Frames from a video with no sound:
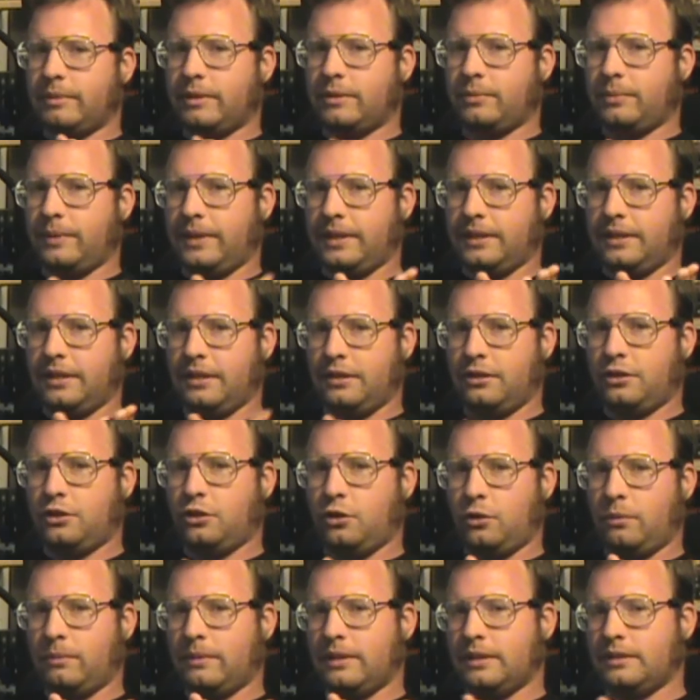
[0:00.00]
between the
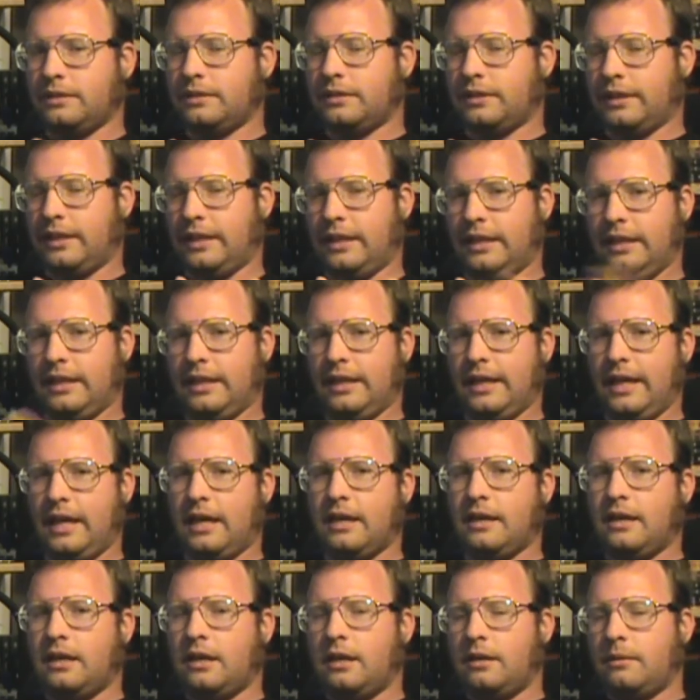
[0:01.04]
humans and the
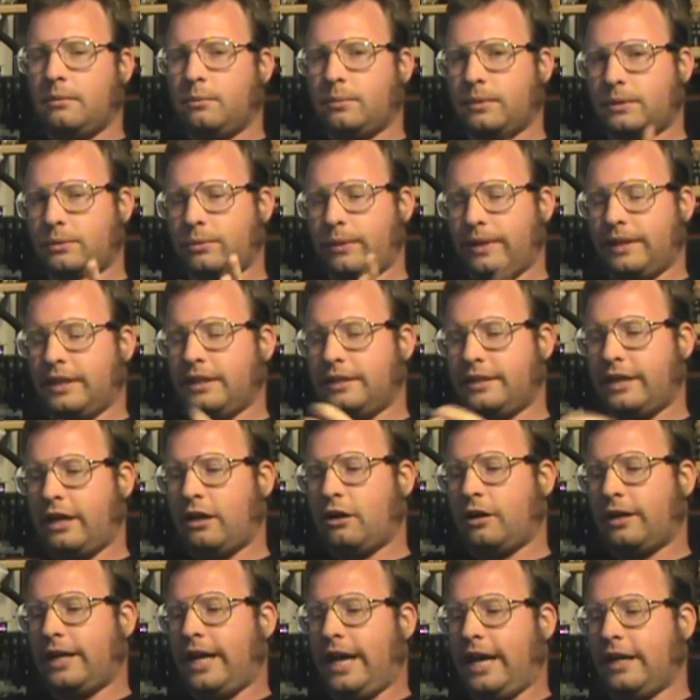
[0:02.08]
between the
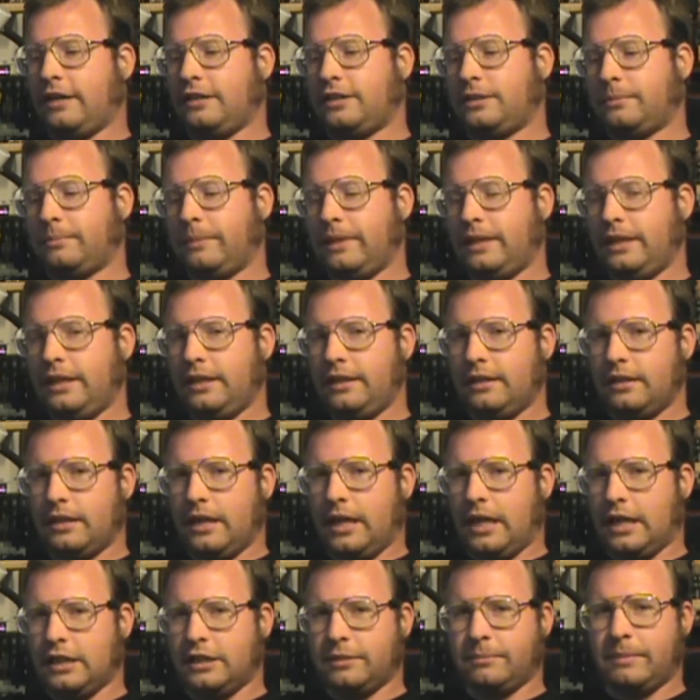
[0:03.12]
Terran hegemony,
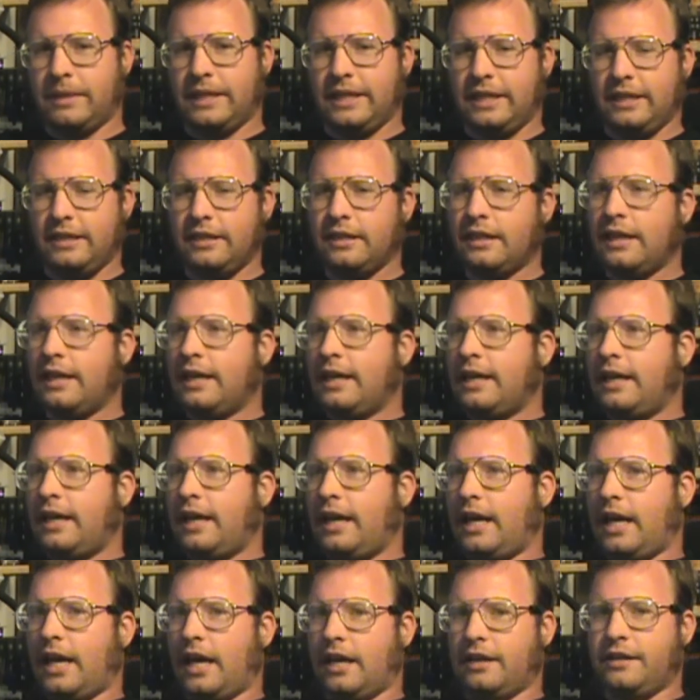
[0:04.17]
hegemony
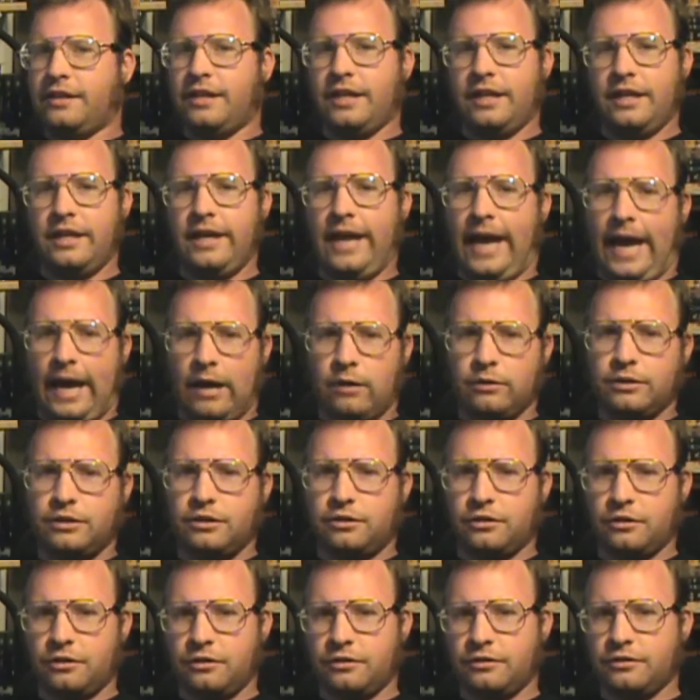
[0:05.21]
and the
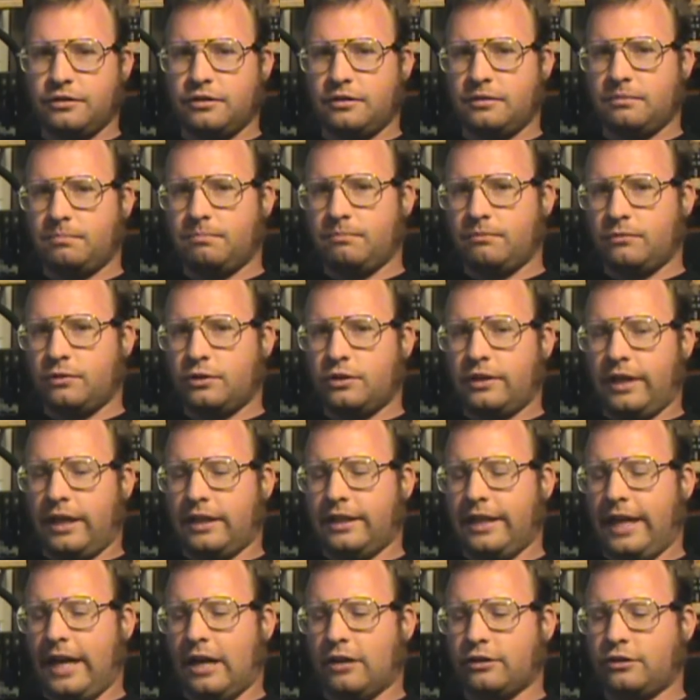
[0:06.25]
ousters and
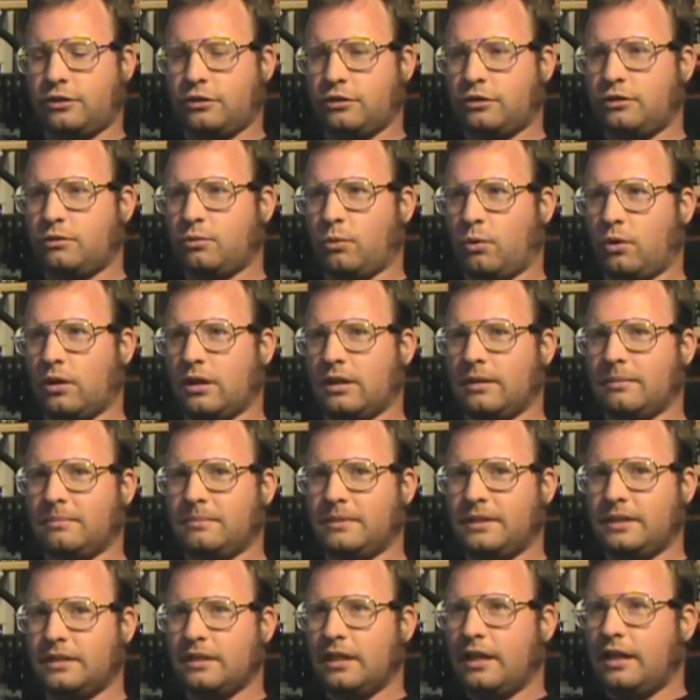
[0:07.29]
the ouster
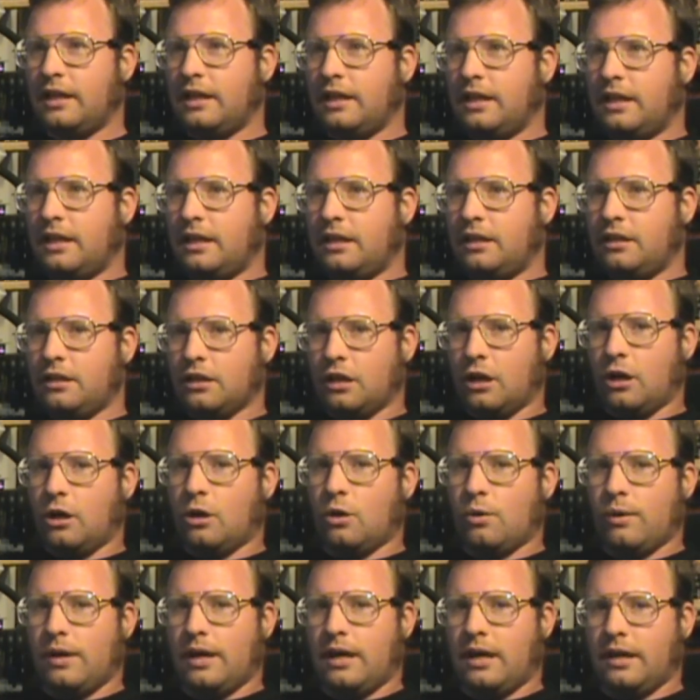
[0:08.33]
swarms. You
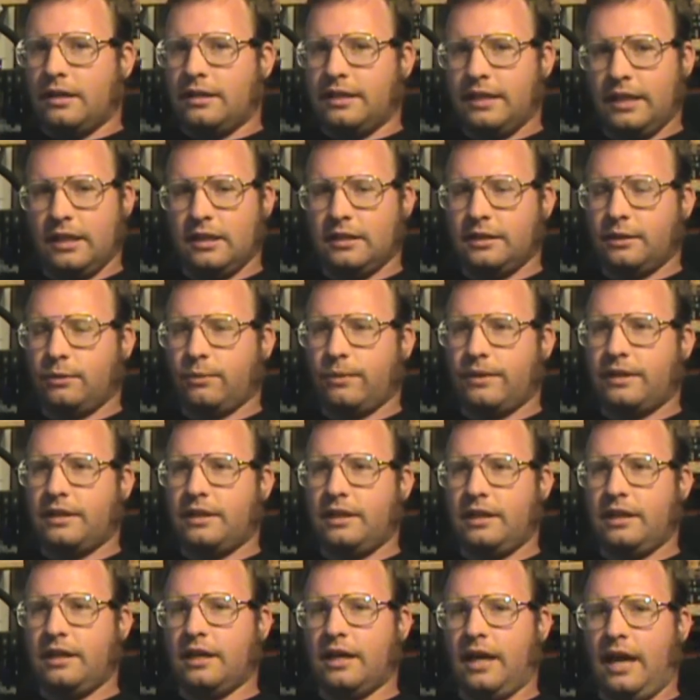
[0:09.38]
know, uh, dealing with
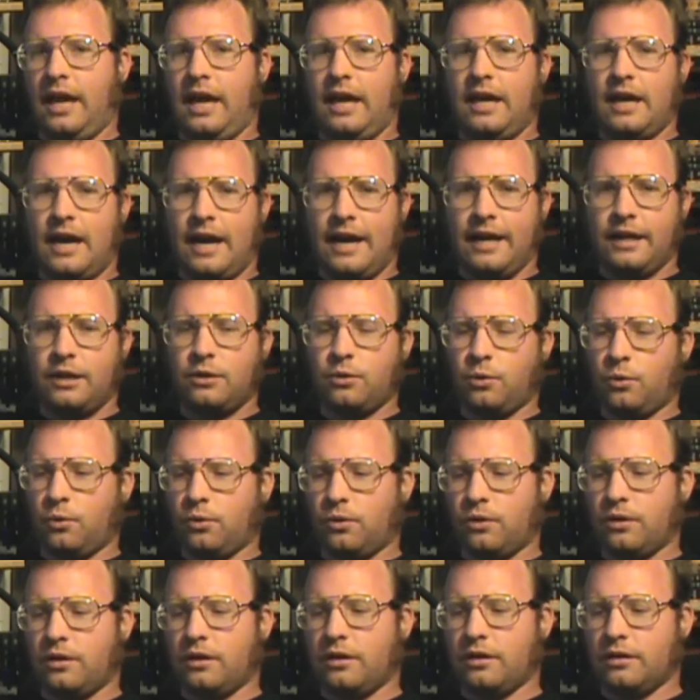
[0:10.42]
the uh, AI
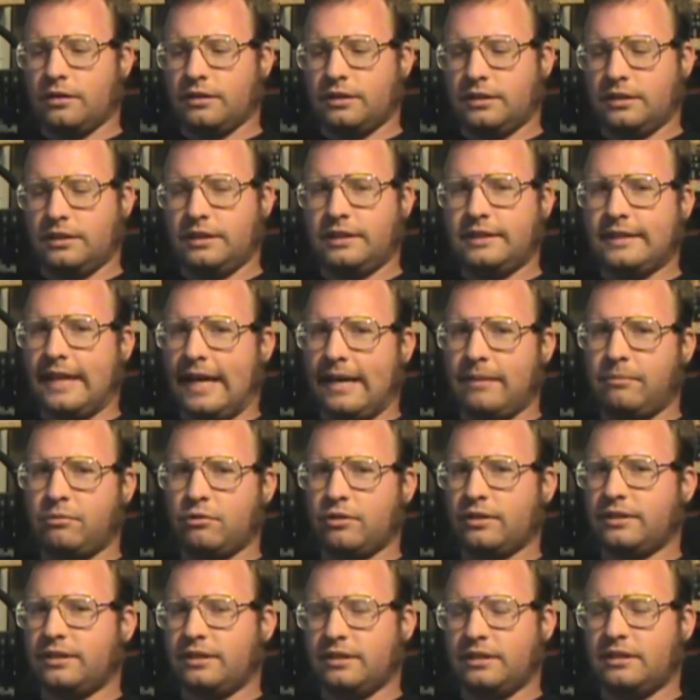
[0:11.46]
cores and
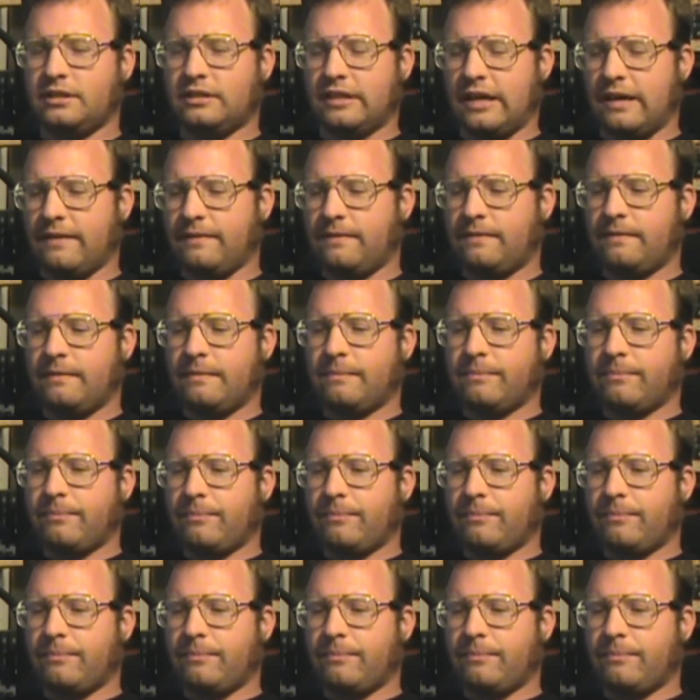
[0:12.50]
cyberds and stuff,